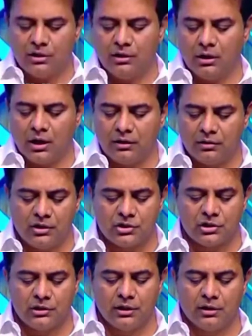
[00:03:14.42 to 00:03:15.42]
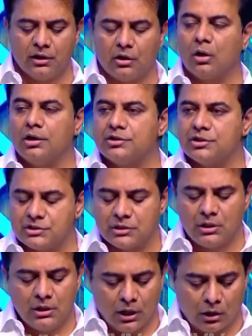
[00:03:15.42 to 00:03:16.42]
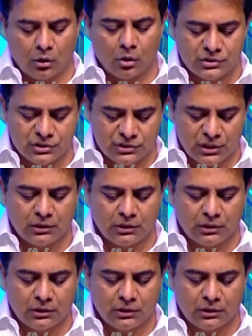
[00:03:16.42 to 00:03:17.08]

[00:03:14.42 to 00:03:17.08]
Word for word: and traditional degree colleges across the state.